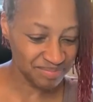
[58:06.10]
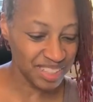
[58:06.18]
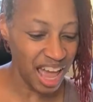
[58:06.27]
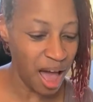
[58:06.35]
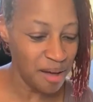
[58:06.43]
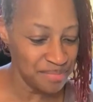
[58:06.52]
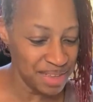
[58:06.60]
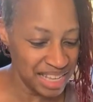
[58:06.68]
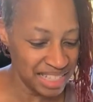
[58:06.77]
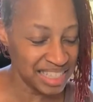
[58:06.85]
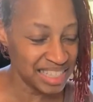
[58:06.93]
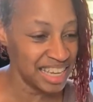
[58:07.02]
I
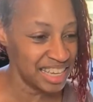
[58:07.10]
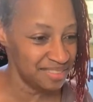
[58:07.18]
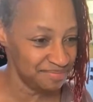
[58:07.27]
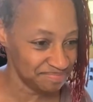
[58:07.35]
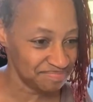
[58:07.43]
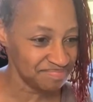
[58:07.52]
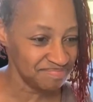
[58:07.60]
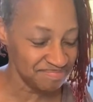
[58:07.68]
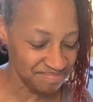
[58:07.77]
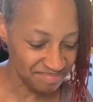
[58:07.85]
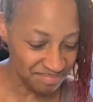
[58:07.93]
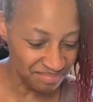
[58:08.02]
missed it,
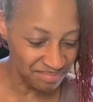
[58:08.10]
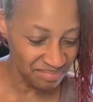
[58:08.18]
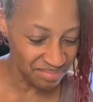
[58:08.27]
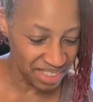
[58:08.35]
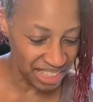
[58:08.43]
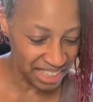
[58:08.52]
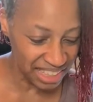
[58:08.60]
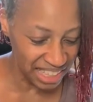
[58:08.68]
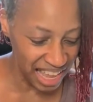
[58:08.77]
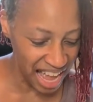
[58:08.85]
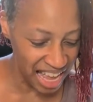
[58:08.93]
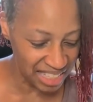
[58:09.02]
the
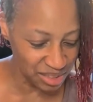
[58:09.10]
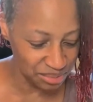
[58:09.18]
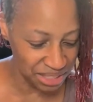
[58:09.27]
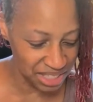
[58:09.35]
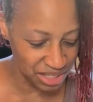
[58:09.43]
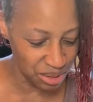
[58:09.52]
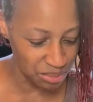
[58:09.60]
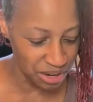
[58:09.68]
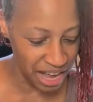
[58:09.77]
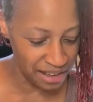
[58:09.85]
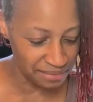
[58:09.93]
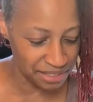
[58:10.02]
last one, so I'm gonna
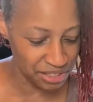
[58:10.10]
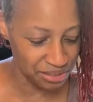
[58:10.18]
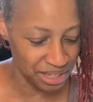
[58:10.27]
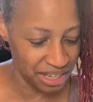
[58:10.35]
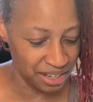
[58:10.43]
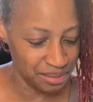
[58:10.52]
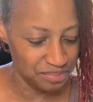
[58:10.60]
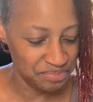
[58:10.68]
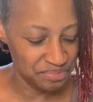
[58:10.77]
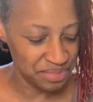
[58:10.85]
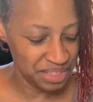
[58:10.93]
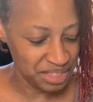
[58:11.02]
have to
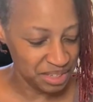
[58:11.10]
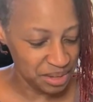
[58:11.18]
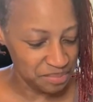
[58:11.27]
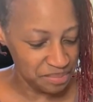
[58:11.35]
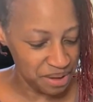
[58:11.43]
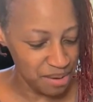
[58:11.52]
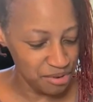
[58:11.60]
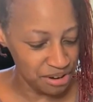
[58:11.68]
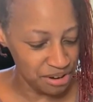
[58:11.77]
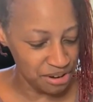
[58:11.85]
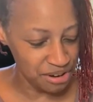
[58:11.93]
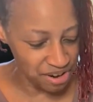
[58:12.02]
pay more
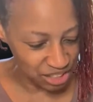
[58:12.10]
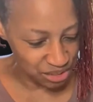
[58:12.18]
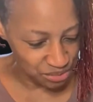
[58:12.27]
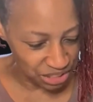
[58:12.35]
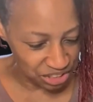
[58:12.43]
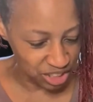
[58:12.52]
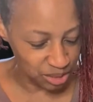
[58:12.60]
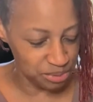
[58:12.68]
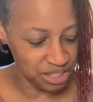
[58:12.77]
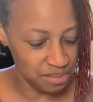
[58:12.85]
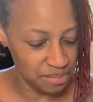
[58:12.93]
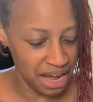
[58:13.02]
attention when she's putting
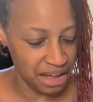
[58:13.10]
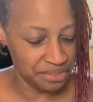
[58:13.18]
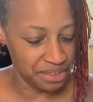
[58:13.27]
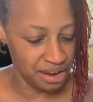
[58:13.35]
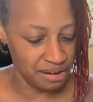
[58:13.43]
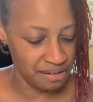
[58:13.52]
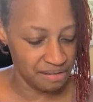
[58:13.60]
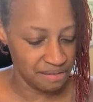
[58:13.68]
them out there.